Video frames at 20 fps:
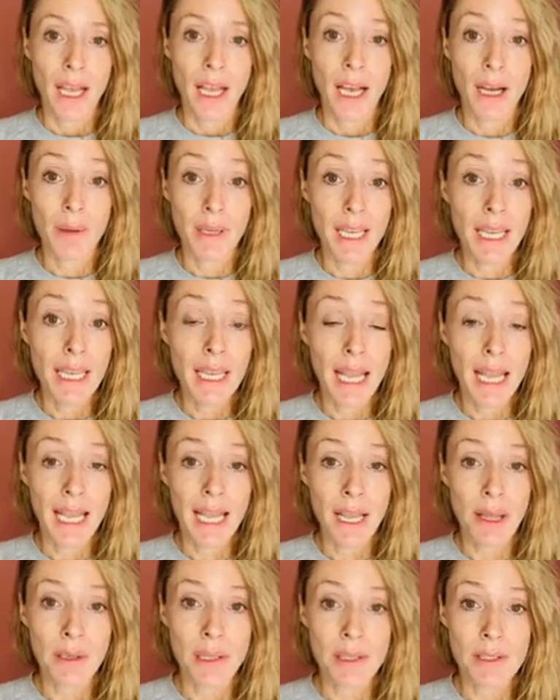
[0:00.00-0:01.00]
Our
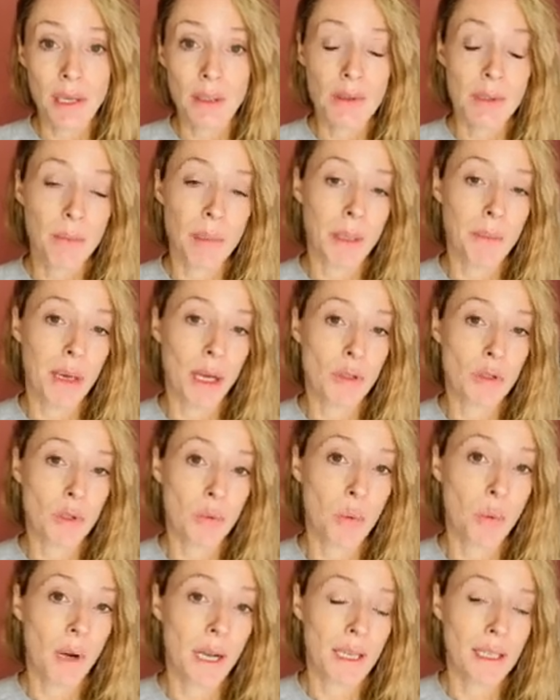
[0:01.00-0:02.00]
inhale is going to be about
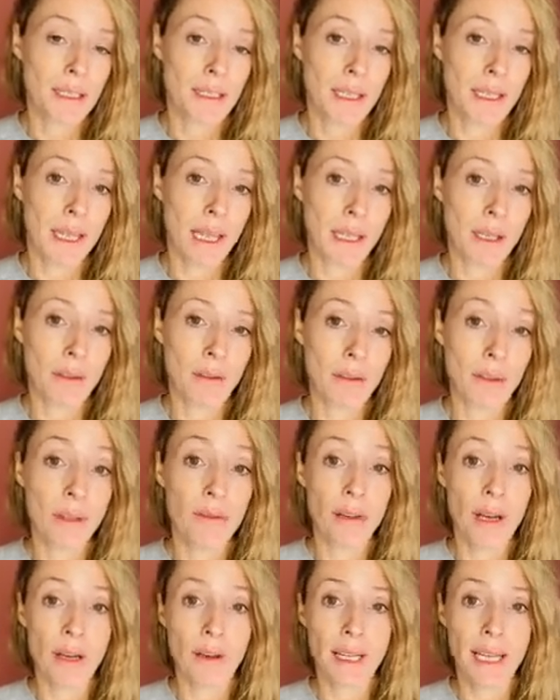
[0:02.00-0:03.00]
twice the length
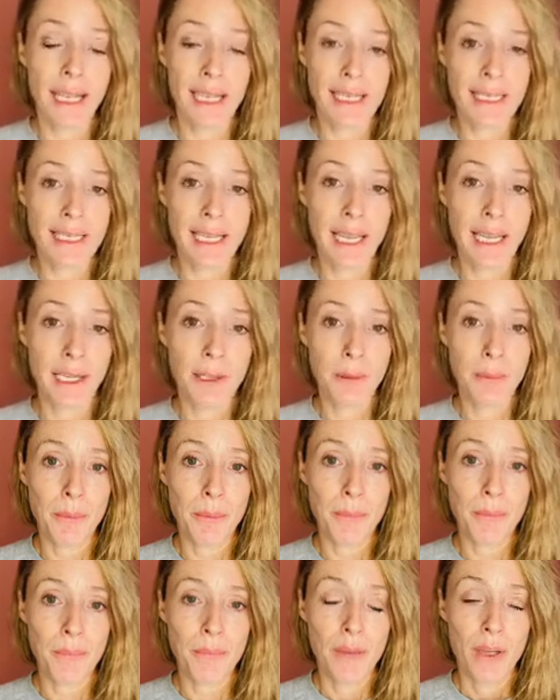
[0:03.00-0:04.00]
of our exhale.